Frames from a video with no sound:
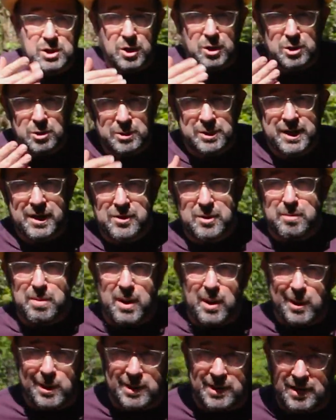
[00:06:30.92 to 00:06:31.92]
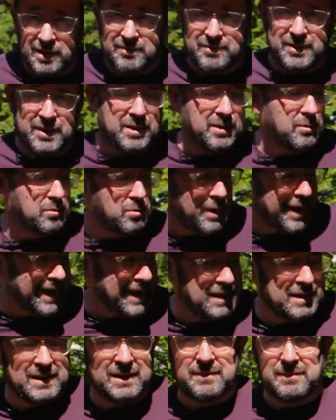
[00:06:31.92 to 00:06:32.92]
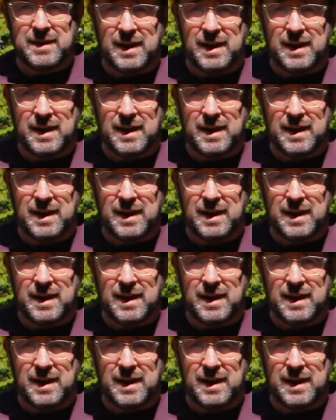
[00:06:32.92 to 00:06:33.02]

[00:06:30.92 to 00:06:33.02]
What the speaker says: you another part of the rain